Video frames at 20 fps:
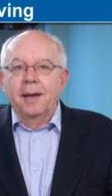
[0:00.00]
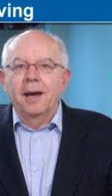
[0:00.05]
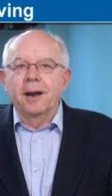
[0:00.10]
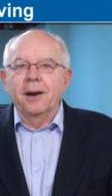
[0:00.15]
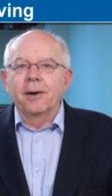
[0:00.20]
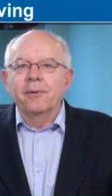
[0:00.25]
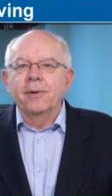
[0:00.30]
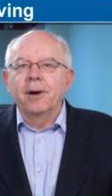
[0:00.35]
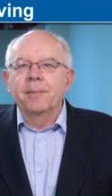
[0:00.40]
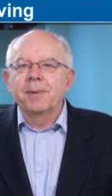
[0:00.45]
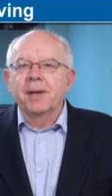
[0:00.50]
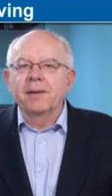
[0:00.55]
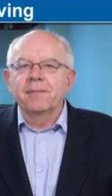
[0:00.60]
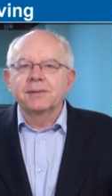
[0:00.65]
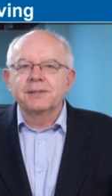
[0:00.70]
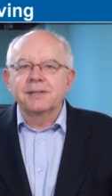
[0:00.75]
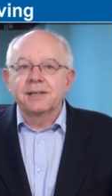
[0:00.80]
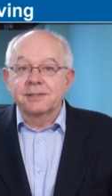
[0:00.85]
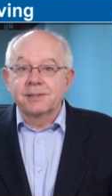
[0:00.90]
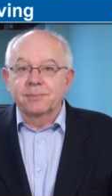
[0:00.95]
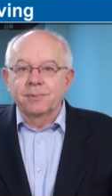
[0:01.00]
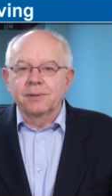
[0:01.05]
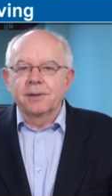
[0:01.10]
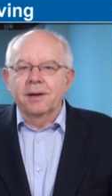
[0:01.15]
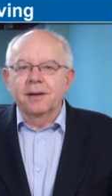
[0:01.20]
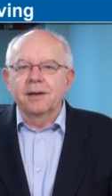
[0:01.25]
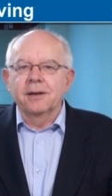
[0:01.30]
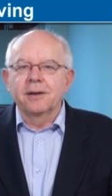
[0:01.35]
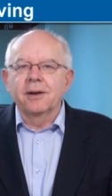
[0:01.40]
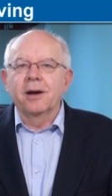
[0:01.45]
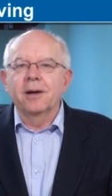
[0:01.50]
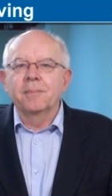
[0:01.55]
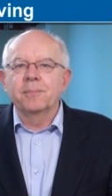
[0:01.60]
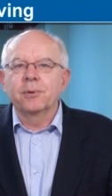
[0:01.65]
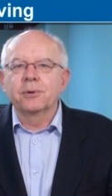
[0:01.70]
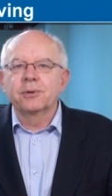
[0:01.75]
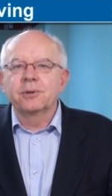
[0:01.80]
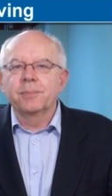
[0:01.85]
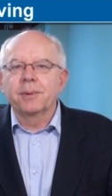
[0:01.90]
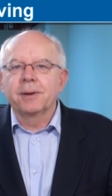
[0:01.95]
Hello, I'm David Chaston with 989,
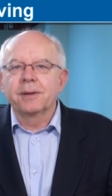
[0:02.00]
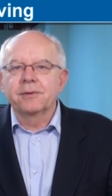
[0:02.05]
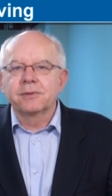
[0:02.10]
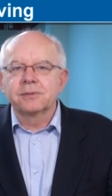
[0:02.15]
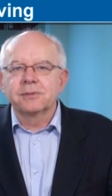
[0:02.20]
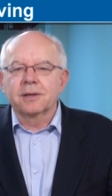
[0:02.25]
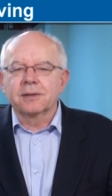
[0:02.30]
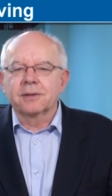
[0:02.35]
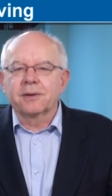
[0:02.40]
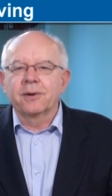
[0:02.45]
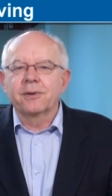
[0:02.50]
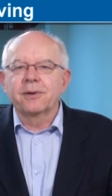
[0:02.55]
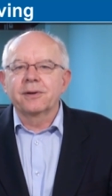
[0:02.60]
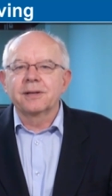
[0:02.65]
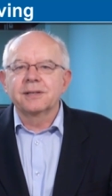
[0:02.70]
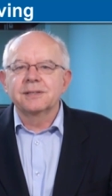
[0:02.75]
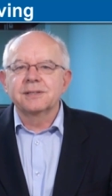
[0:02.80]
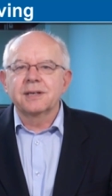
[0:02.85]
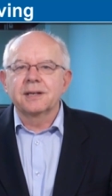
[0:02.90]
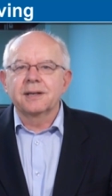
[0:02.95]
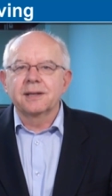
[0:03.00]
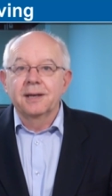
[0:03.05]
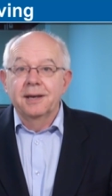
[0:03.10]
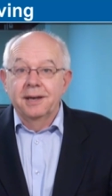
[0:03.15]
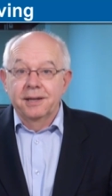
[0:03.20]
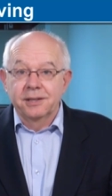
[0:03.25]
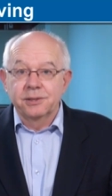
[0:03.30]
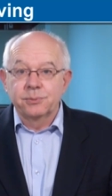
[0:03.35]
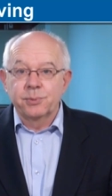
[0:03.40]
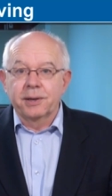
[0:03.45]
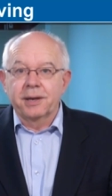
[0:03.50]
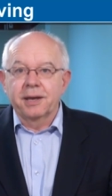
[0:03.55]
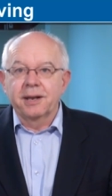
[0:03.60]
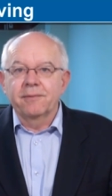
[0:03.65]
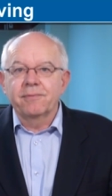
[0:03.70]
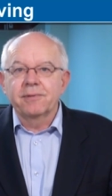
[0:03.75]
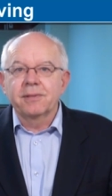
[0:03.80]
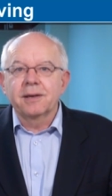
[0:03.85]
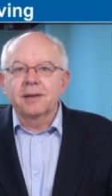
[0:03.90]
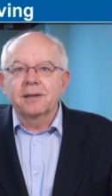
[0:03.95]
brought to you by interest.co.nz. As we get
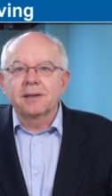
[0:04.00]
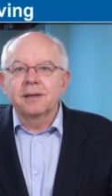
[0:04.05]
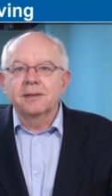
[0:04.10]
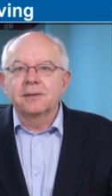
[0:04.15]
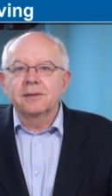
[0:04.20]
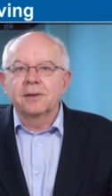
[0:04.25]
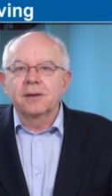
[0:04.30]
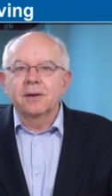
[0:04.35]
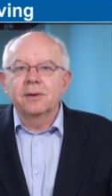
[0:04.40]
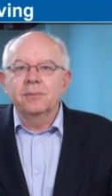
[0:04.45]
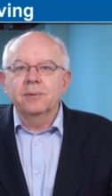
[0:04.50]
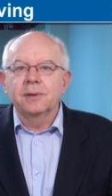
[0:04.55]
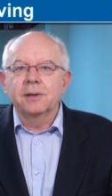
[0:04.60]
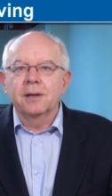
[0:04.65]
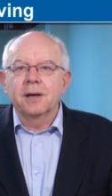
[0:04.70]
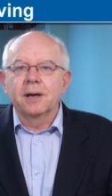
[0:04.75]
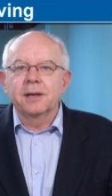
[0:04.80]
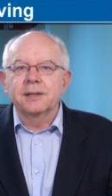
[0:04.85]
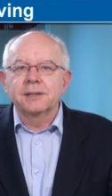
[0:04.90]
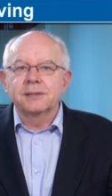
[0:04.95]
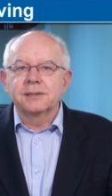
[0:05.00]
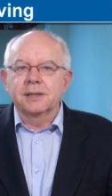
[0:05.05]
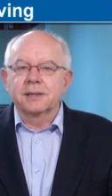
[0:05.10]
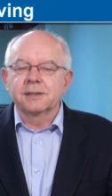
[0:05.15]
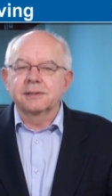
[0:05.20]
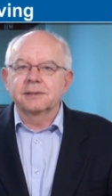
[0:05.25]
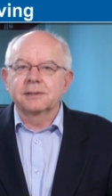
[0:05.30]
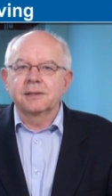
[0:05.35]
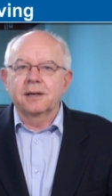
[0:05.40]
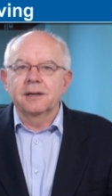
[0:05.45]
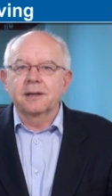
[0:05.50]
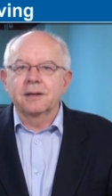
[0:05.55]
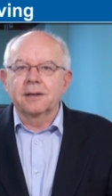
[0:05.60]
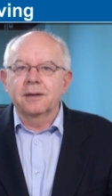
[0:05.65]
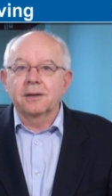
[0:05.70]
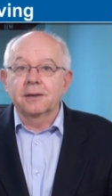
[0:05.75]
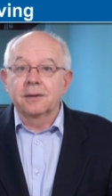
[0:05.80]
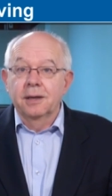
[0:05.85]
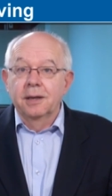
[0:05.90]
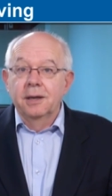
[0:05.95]
everything you need to know in 90 seconds at 9
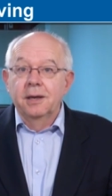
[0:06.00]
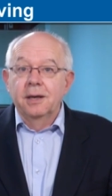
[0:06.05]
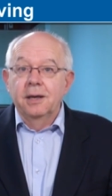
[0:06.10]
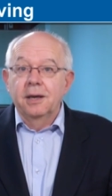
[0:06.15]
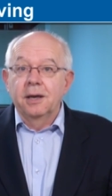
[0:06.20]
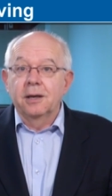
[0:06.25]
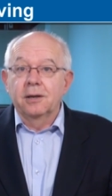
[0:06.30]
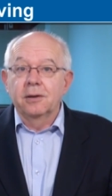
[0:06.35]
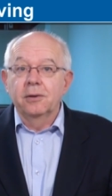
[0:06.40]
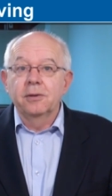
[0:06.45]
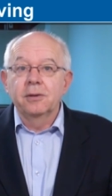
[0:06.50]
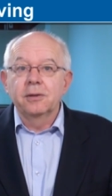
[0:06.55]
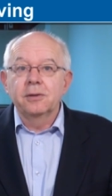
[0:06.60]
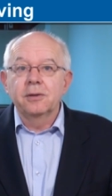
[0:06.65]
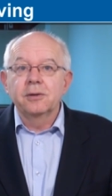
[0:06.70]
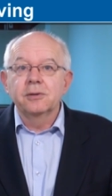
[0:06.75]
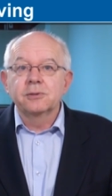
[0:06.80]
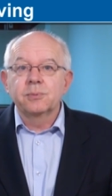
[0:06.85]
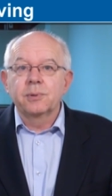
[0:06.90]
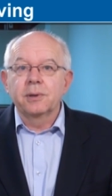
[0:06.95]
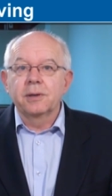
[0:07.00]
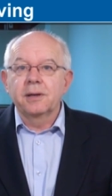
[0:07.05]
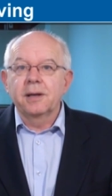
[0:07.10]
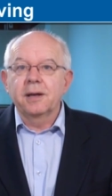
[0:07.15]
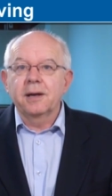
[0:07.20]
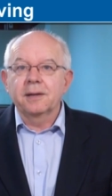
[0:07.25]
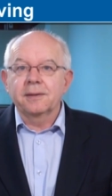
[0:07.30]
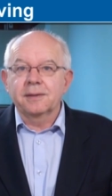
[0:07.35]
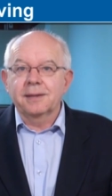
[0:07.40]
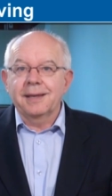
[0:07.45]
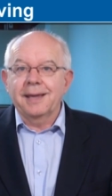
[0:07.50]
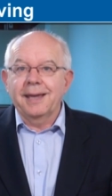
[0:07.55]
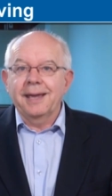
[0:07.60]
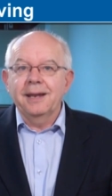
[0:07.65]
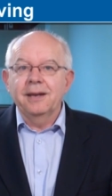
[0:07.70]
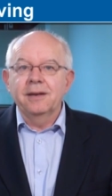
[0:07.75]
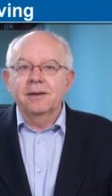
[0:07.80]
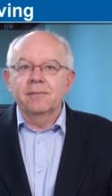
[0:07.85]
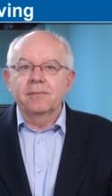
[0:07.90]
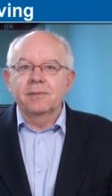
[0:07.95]
o'clock, including news, we're now at the
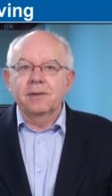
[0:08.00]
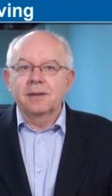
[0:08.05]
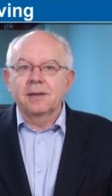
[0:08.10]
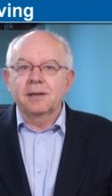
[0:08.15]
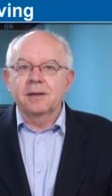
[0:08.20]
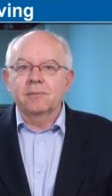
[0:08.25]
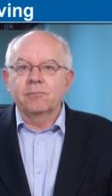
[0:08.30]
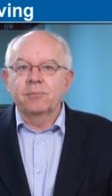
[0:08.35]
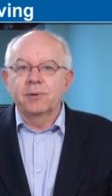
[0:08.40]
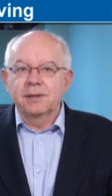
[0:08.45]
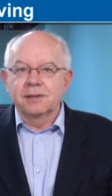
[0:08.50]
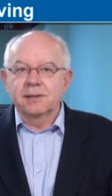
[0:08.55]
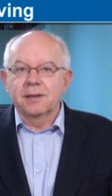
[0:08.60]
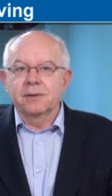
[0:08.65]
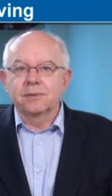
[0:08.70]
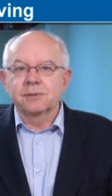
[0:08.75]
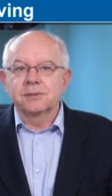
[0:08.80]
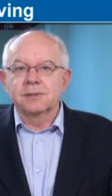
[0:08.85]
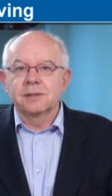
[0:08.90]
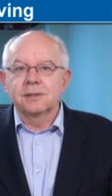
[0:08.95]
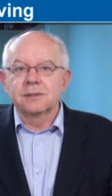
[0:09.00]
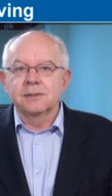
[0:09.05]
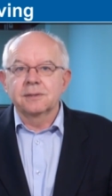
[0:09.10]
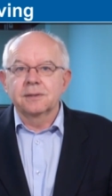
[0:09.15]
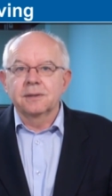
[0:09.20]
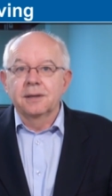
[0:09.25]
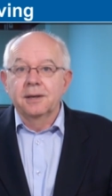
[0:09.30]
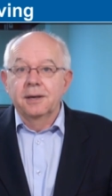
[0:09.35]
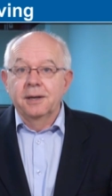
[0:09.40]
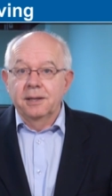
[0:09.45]
end of the year retail season.